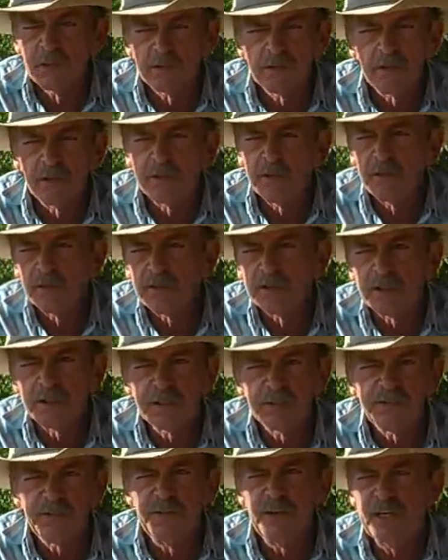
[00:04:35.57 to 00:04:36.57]
So you're
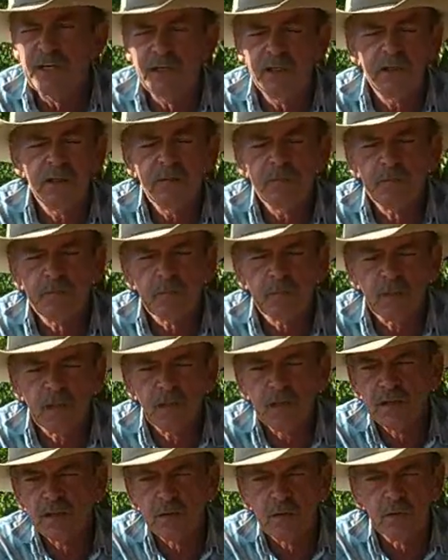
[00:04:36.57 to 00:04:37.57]
just feeding
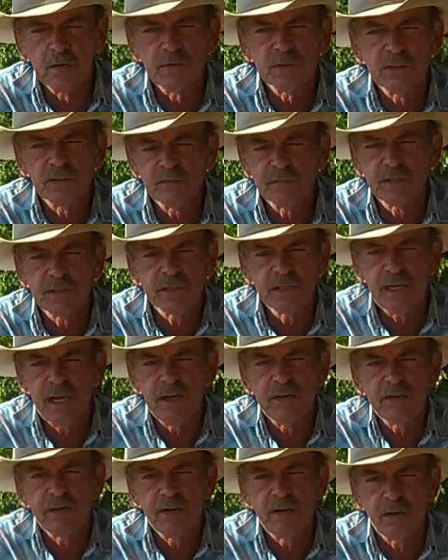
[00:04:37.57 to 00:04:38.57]
this horse's
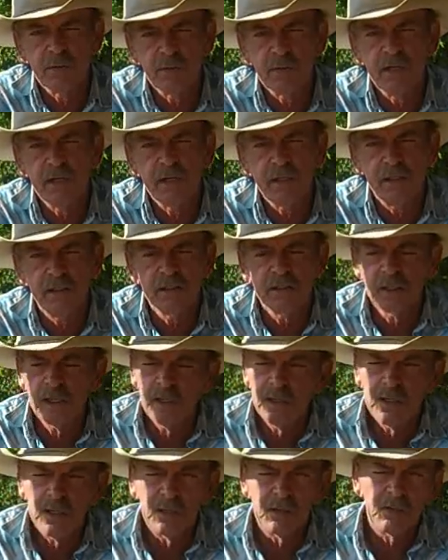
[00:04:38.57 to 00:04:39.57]
mentality already
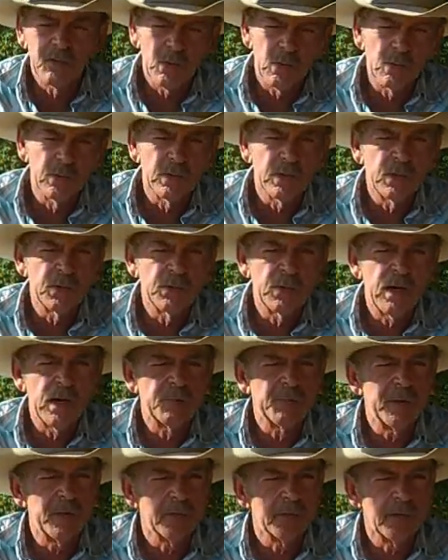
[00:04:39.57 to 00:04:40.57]
and throwing it in a
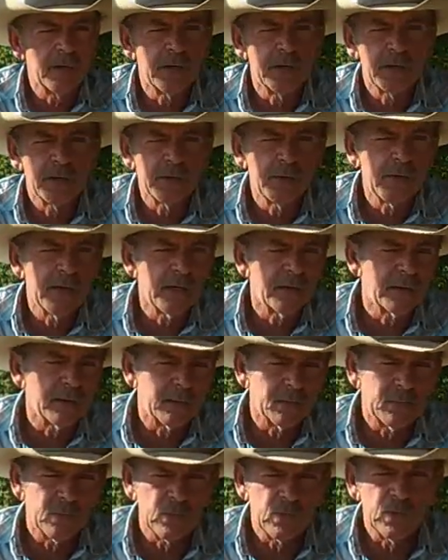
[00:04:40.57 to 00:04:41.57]
round pen, running
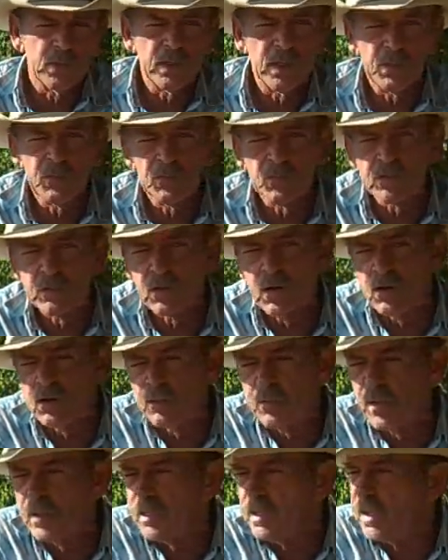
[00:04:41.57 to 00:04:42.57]
around. And one day I'm going to
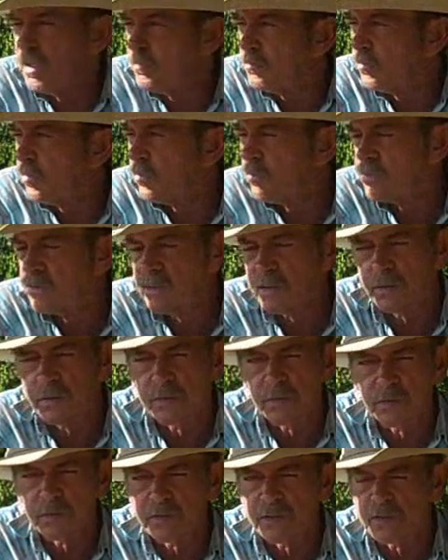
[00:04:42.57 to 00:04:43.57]
talk about that more, so
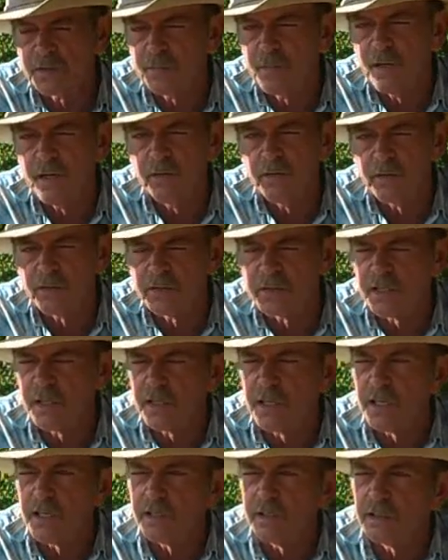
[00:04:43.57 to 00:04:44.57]
on this bay horse
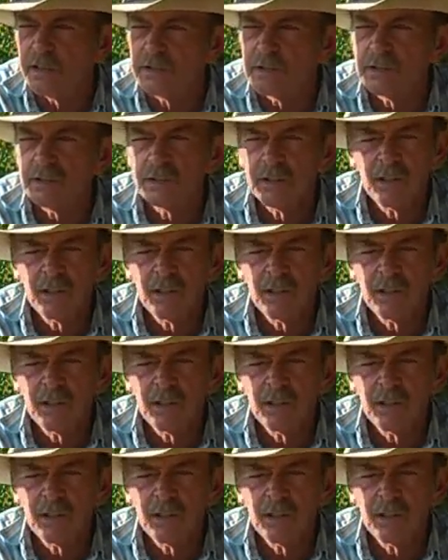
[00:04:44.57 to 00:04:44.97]
I got here.